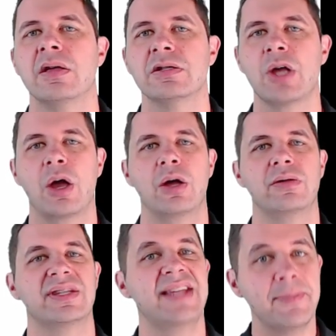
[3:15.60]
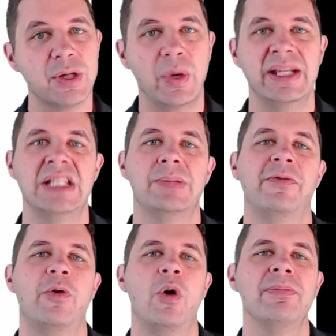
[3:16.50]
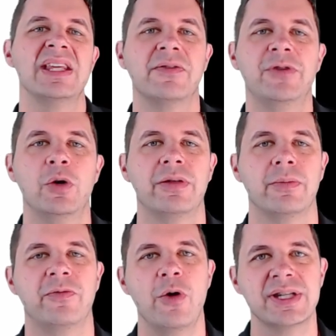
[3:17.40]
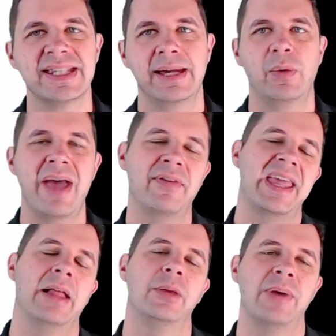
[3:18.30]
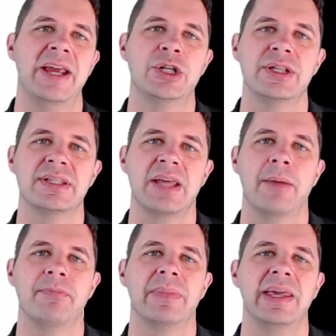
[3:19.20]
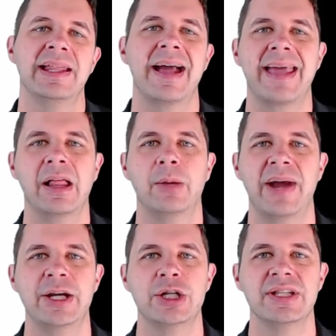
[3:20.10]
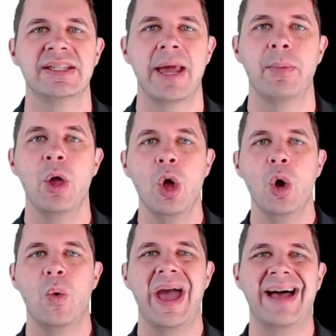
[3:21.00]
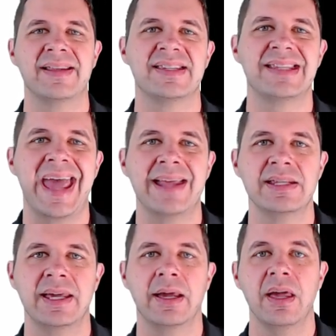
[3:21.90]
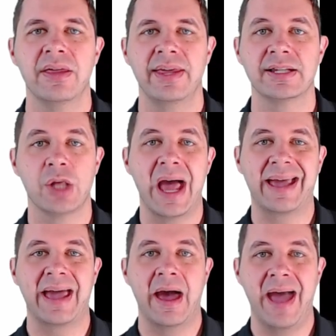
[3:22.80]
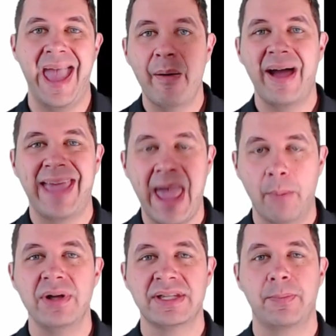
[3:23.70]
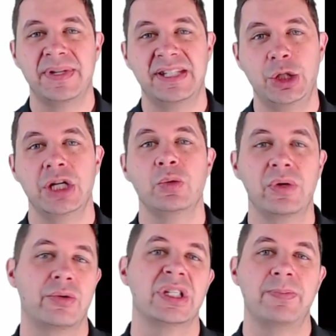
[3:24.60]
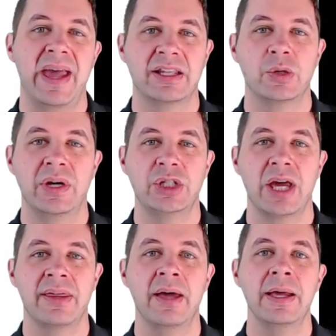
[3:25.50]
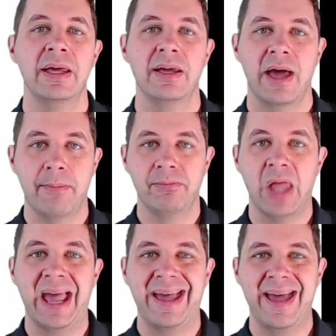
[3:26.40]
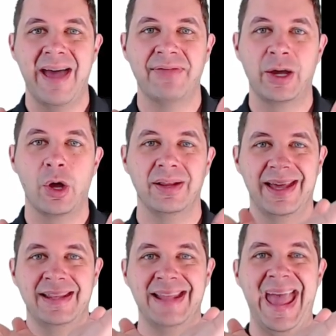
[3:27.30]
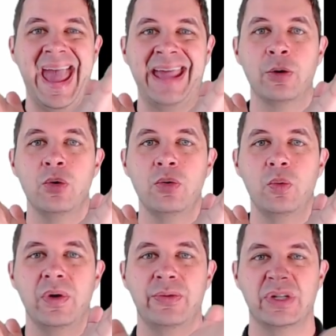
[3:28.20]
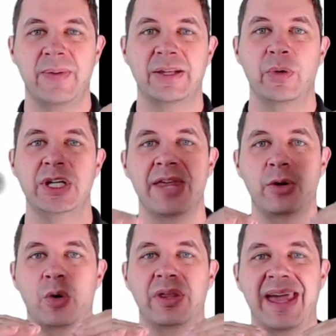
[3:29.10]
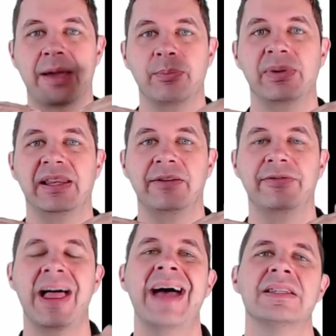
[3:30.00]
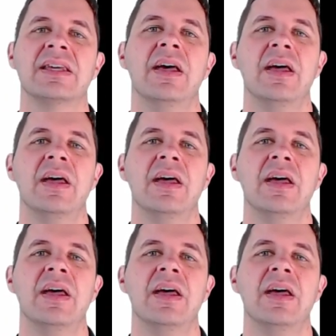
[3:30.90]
So the steps that we need to perform, there's a few of them. Firstly, we have a calibration step. In our calibration step, we're understanding things like how our cameras are positioned with respect to each other. Like, have they got an angle with respect to each other, or are they completely flat?